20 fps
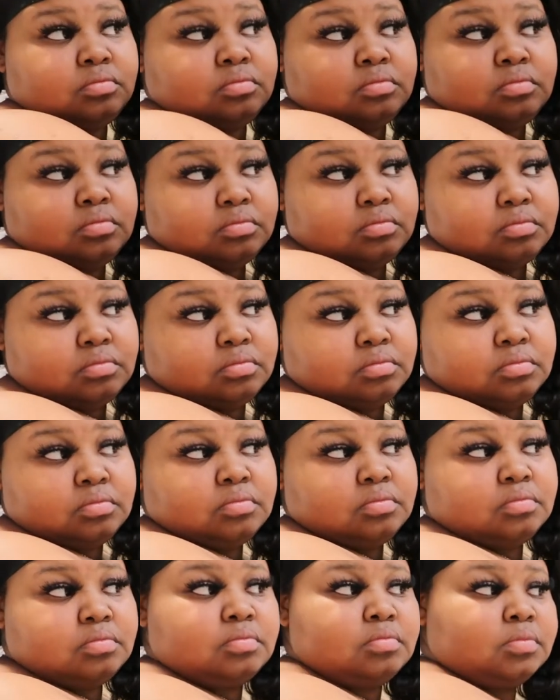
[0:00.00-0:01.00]

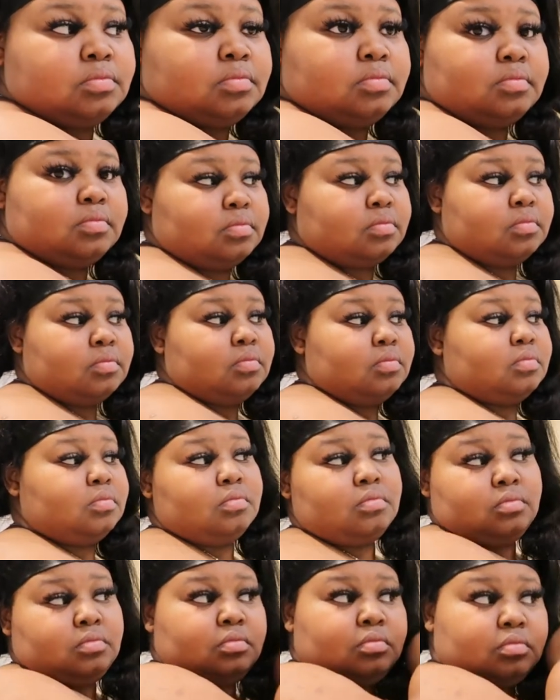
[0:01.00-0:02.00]

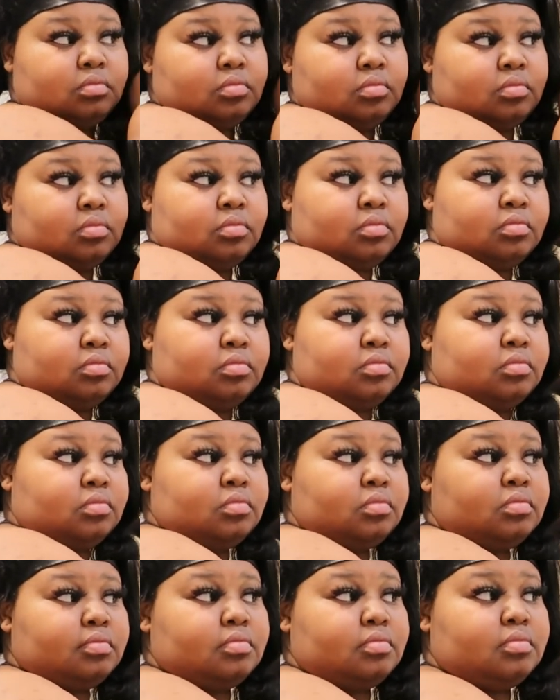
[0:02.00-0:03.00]

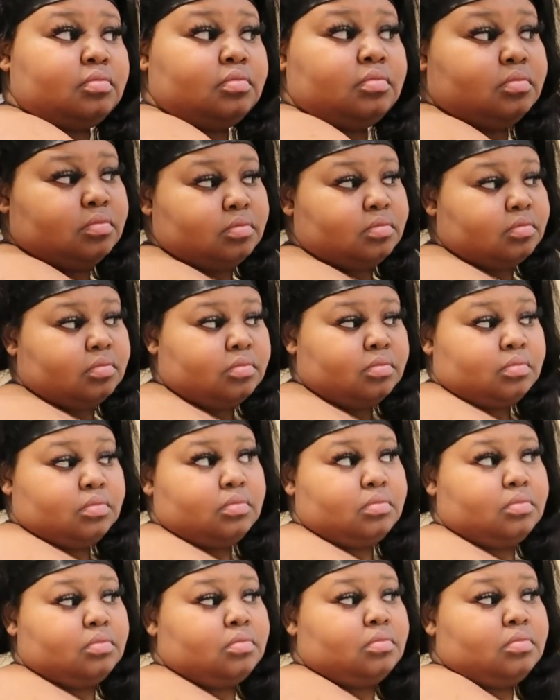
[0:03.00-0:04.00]

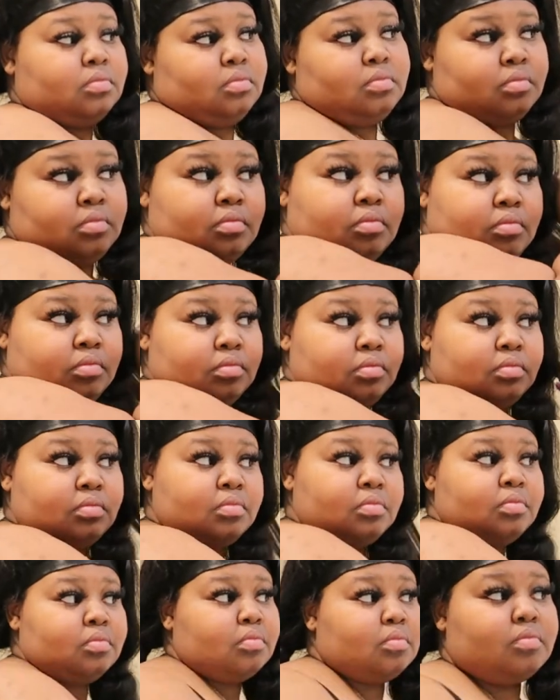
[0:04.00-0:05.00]

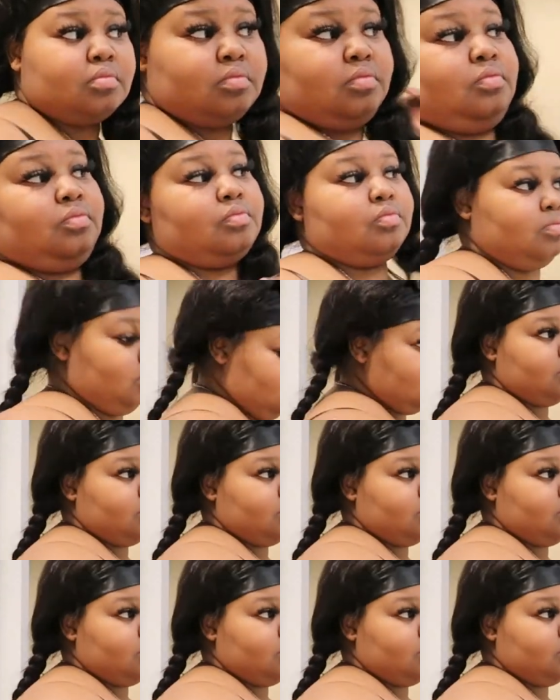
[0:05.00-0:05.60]
No one is speaking in this clip.